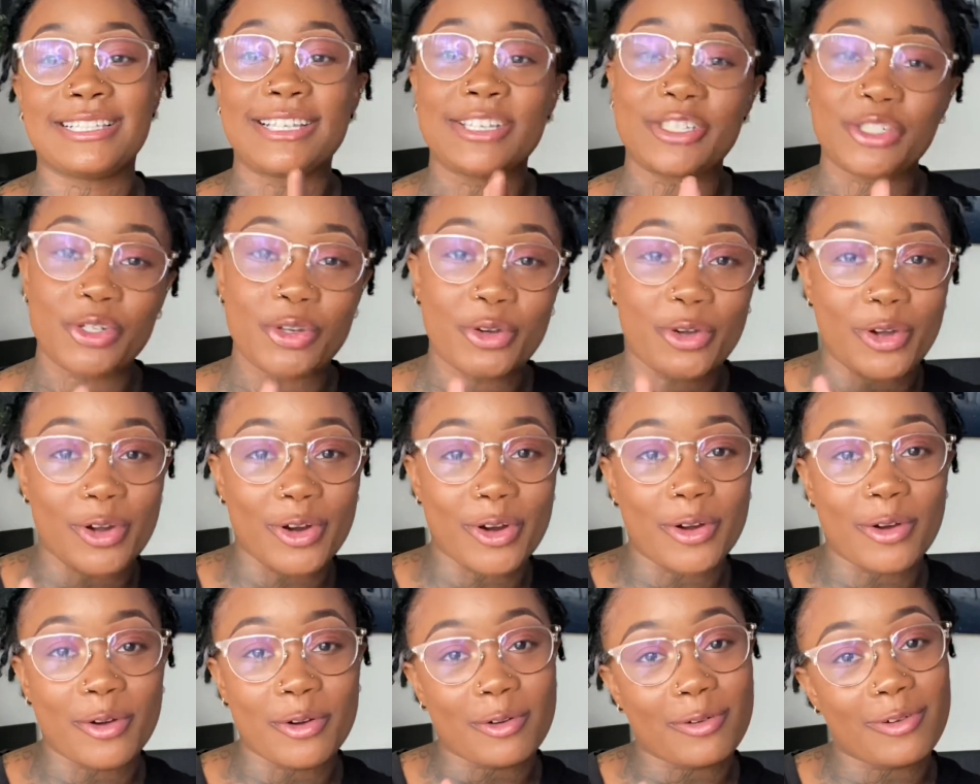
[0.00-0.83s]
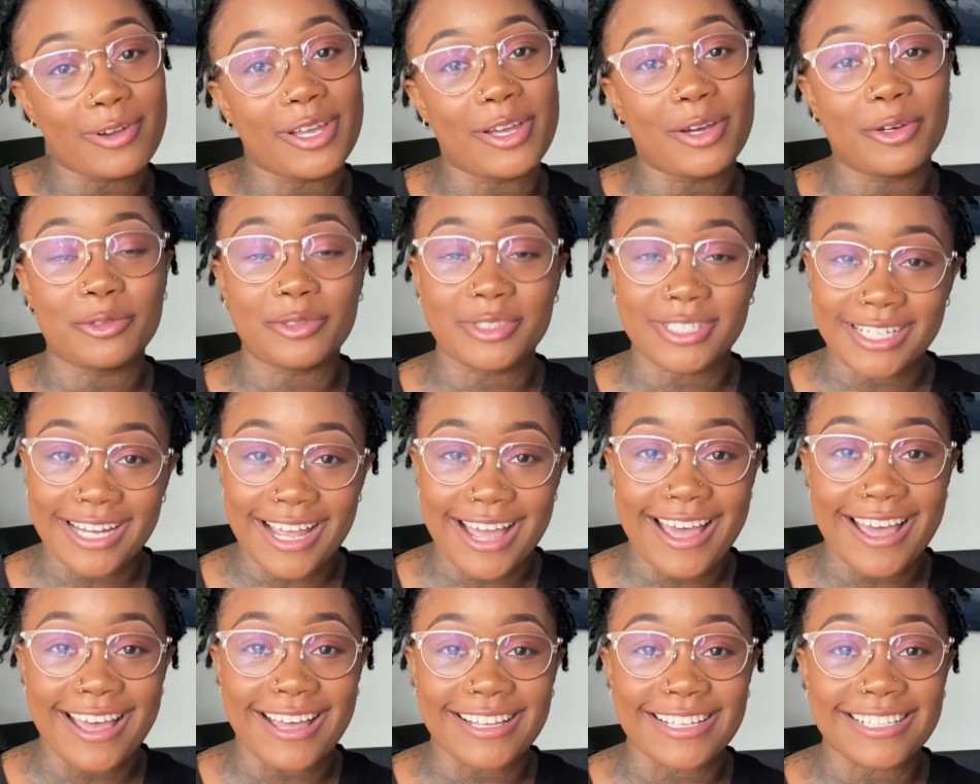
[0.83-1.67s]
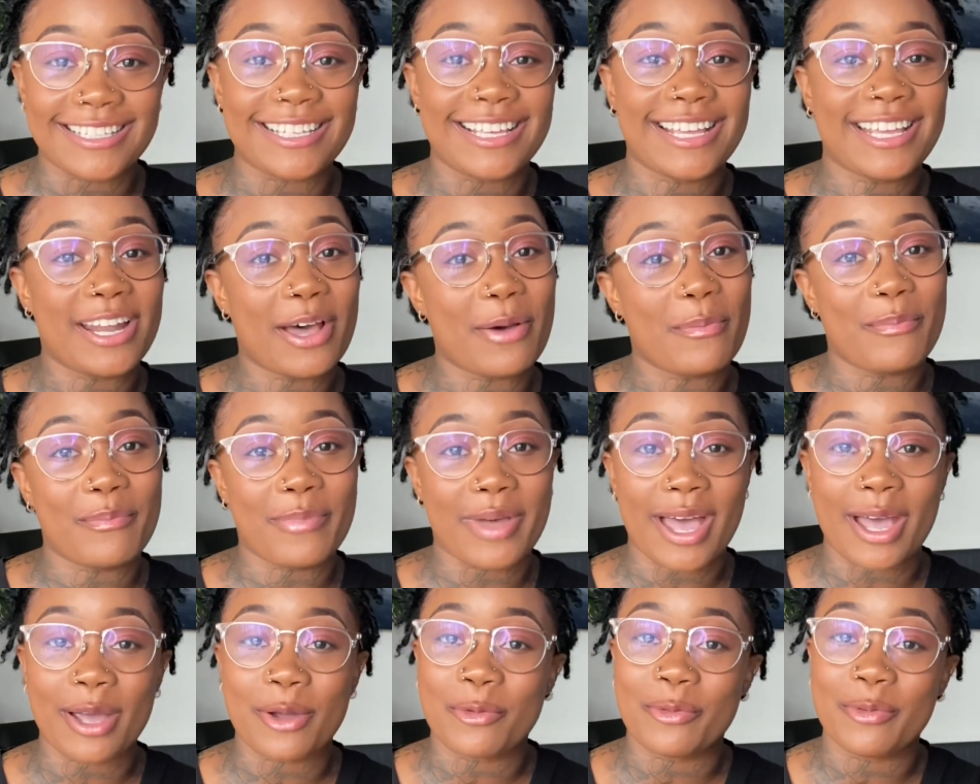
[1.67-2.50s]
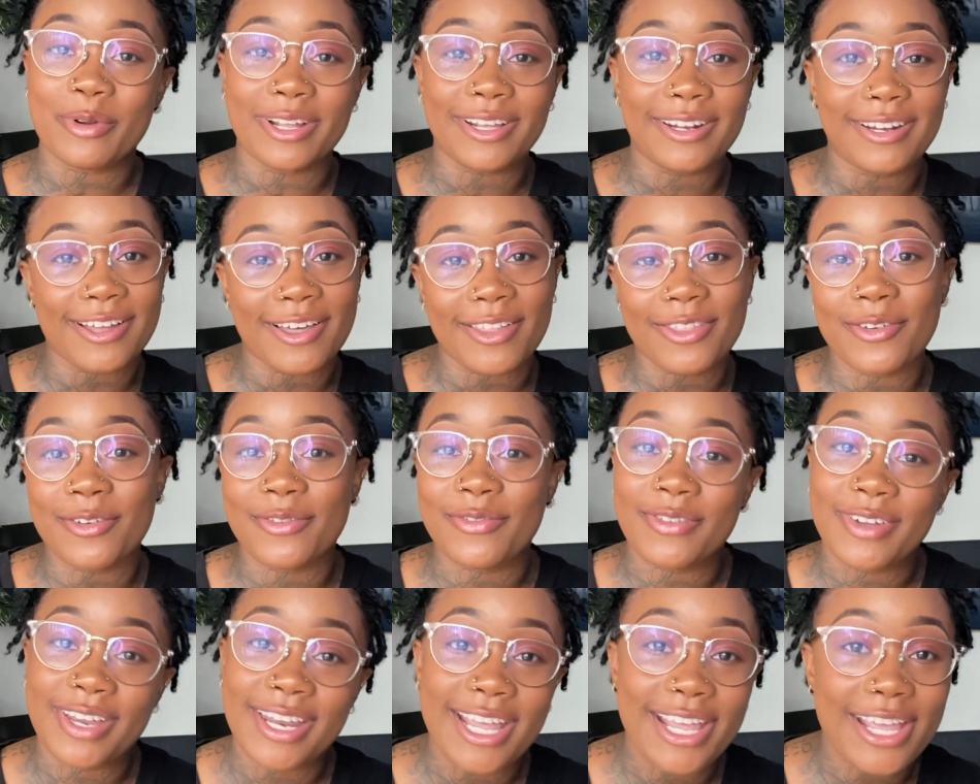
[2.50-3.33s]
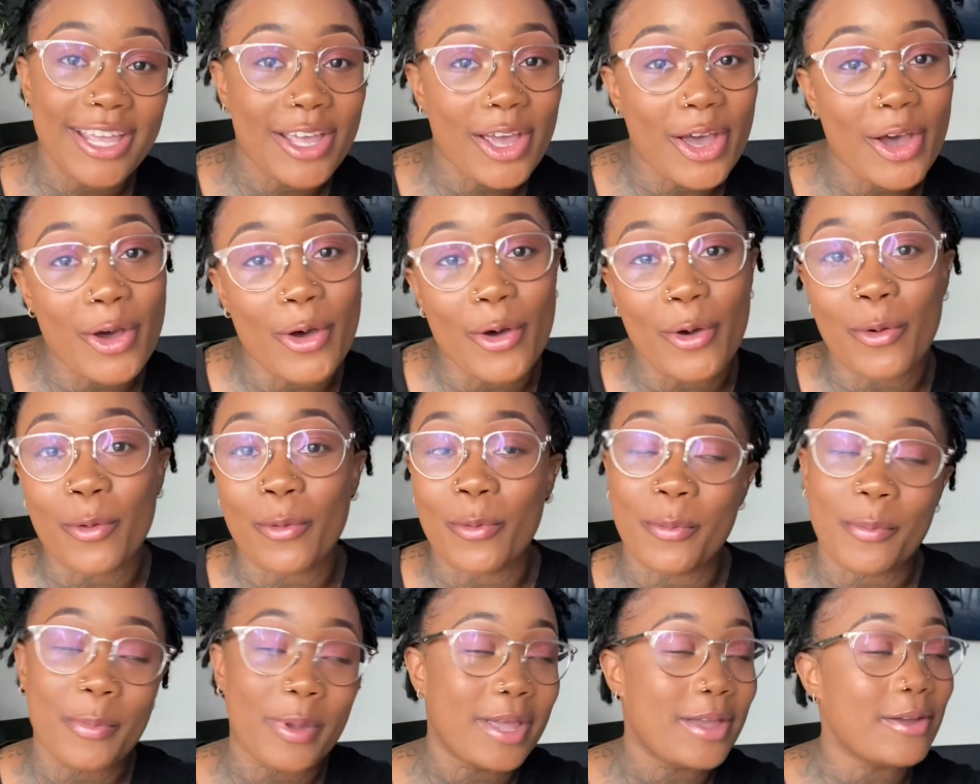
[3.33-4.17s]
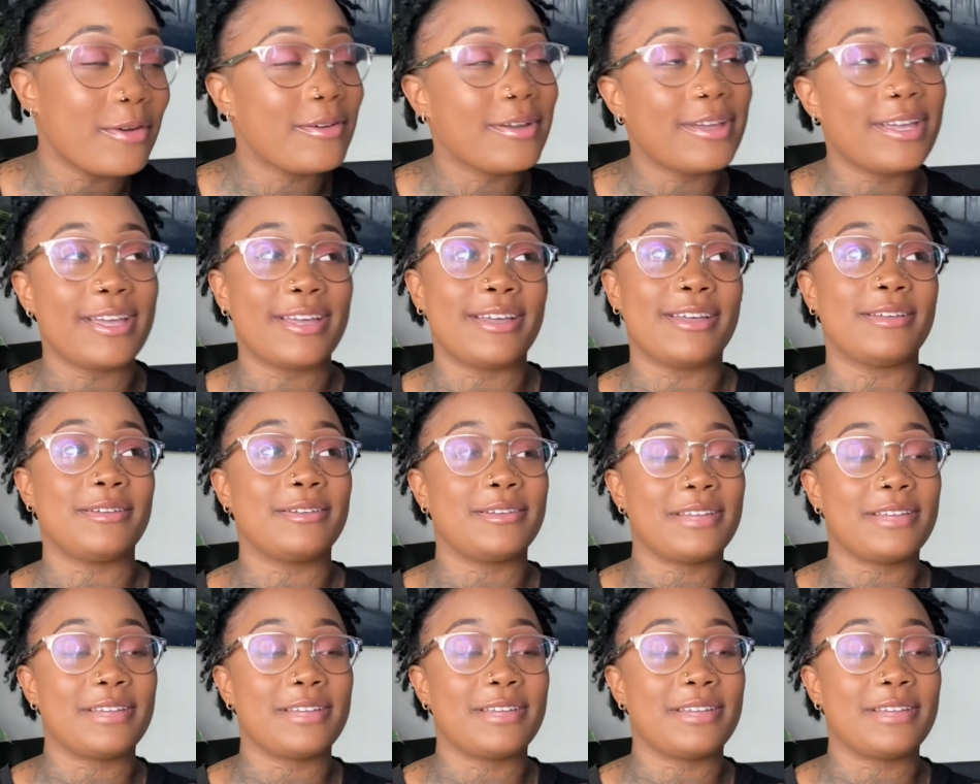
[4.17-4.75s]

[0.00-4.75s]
It's your girl Creolejazz, and I'm back with another video, period.